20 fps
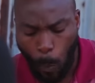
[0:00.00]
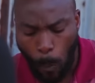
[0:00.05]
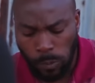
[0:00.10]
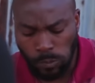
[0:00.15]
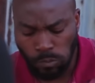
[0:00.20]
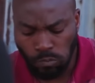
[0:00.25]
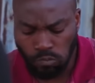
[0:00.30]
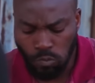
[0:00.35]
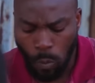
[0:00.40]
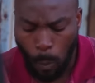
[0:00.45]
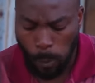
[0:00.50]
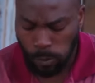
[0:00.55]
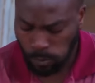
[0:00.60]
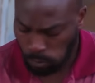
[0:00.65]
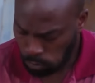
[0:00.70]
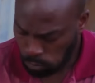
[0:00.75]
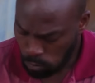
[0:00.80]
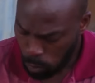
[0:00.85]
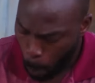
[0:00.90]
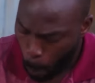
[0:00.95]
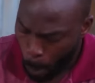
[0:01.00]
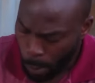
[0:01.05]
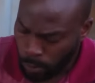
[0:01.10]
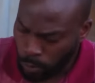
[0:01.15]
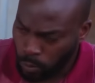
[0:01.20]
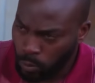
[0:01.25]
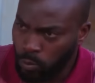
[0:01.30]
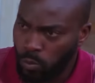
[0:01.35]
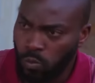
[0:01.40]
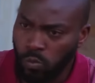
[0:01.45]
Most girls here in the
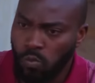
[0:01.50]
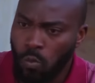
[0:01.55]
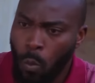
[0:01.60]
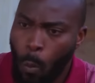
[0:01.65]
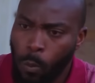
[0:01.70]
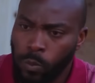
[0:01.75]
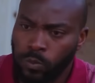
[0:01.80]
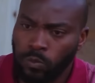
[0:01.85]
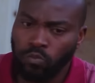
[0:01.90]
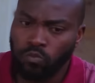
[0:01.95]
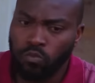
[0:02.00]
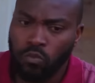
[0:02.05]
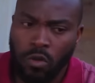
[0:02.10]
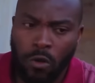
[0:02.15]
village doesn't know how to